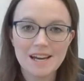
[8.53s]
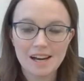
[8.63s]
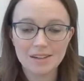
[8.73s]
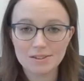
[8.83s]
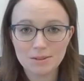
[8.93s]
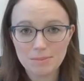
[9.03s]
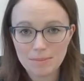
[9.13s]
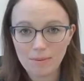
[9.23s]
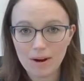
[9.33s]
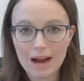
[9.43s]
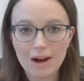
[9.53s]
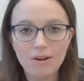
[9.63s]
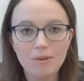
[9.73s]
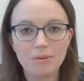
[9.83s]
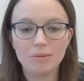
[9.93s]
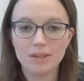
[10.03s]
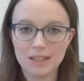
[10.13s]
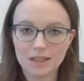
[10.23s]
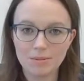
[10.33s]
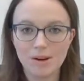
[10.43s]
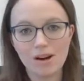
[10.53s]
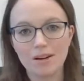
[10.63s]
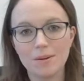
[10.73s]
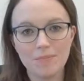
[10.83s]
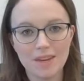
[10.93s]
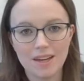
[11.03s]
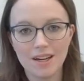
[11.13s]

I know some people were out and we will get them caught up